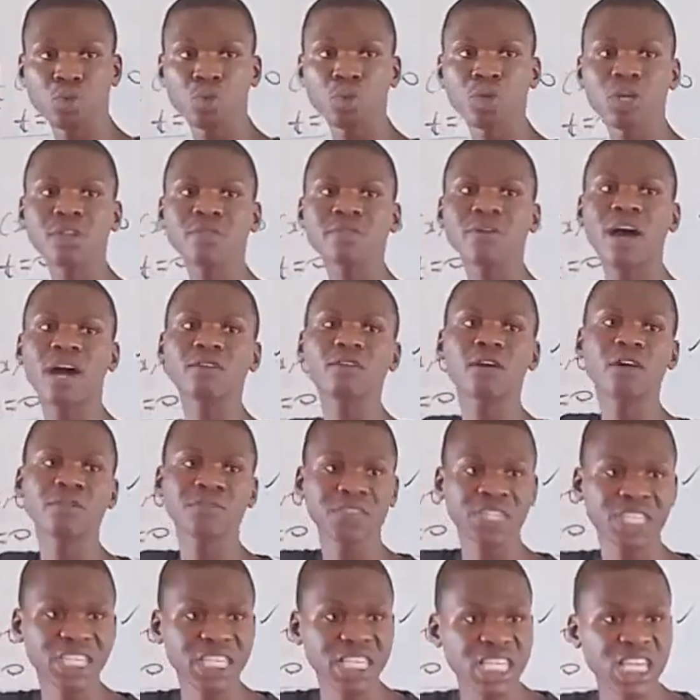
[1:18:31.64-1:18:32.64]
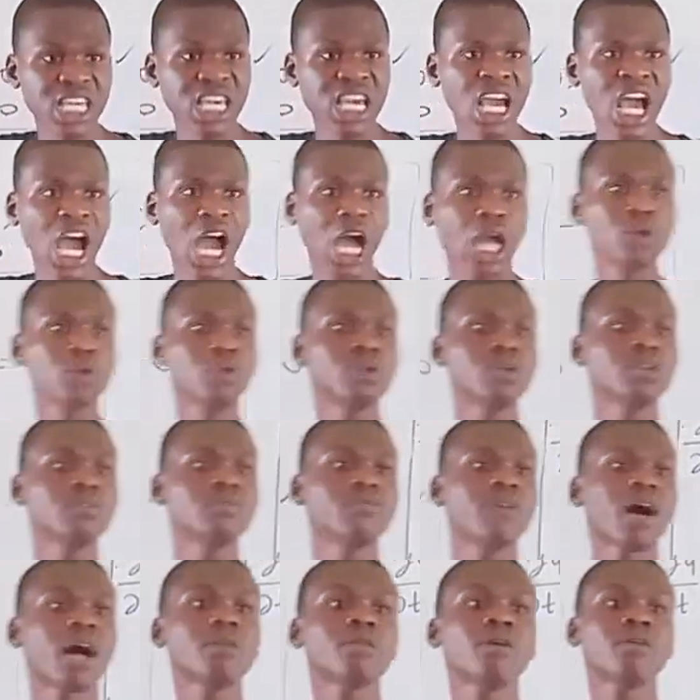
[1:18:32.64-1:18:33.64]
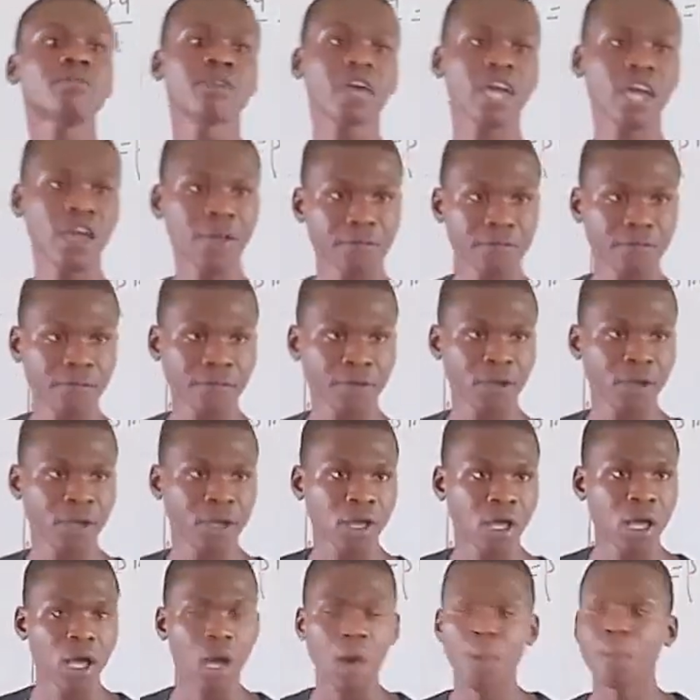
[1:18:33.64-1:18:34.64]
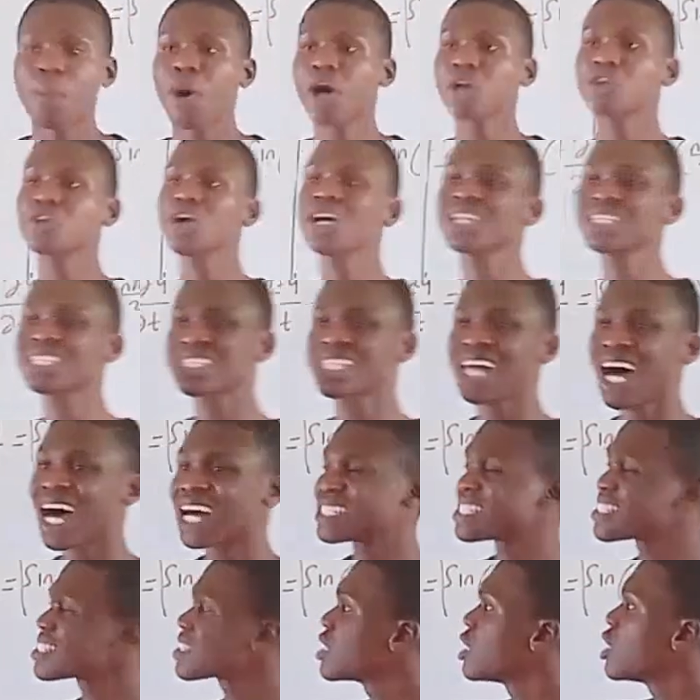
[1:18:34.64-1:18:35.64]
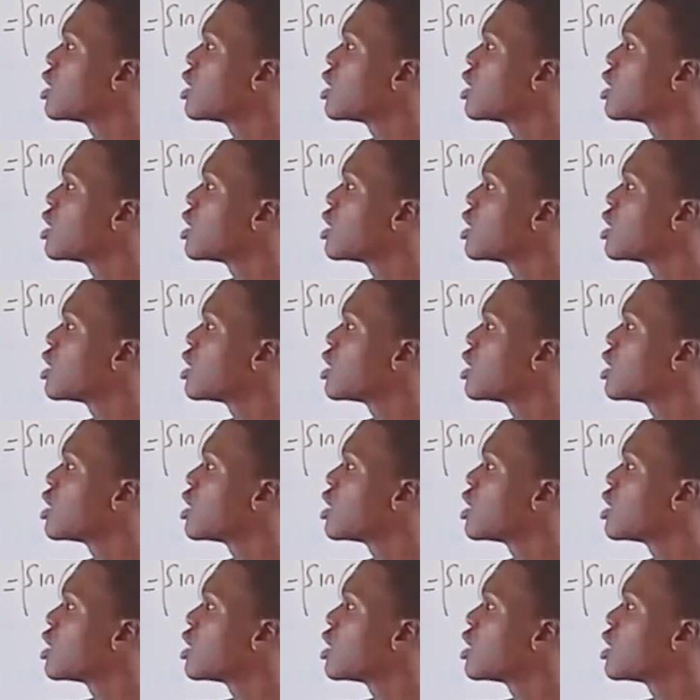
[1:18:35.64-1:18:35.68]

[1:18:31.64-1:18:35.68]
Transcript: you know the value of E and you know the value of F. But note that